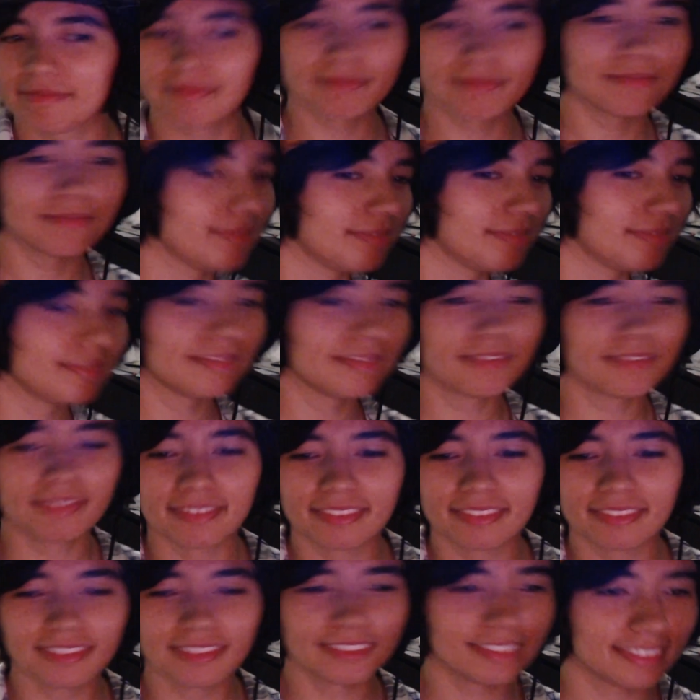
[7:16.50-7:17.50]
know what you
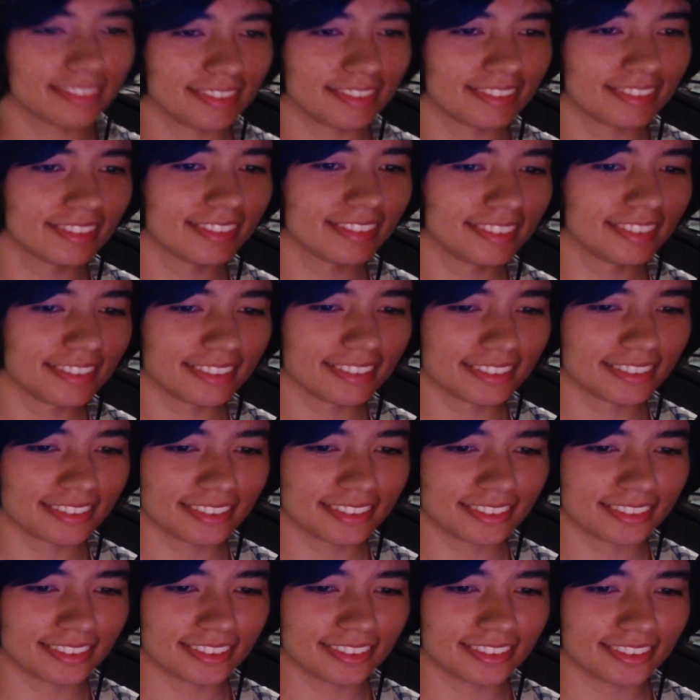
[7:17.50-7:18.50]
mean. Check out this
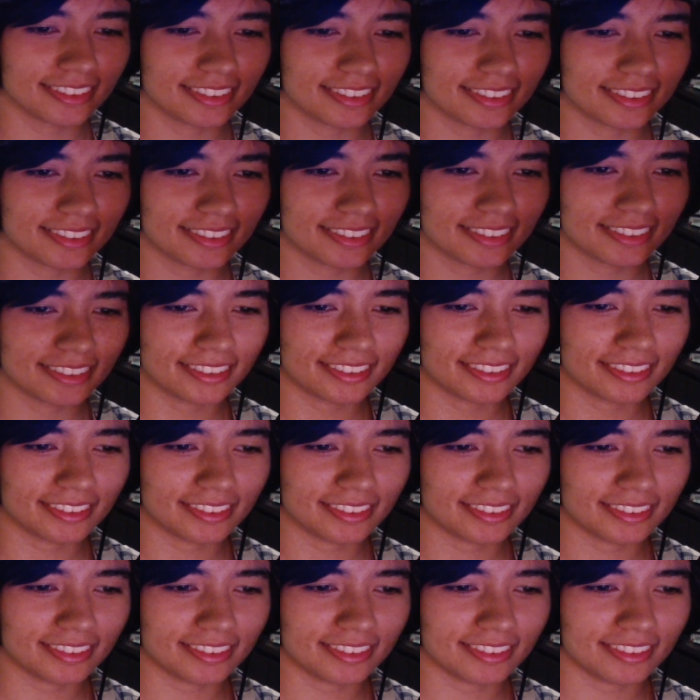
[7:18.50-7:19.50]
tattoo.
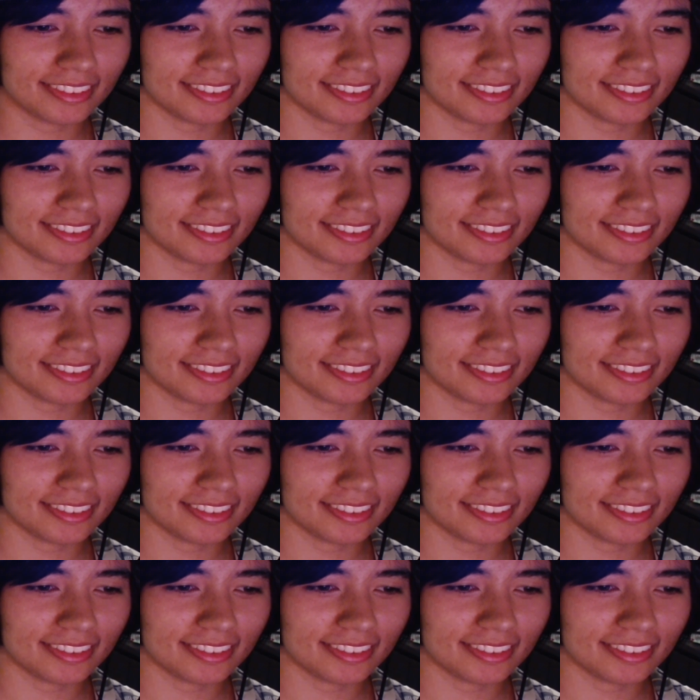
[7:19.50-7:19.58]
I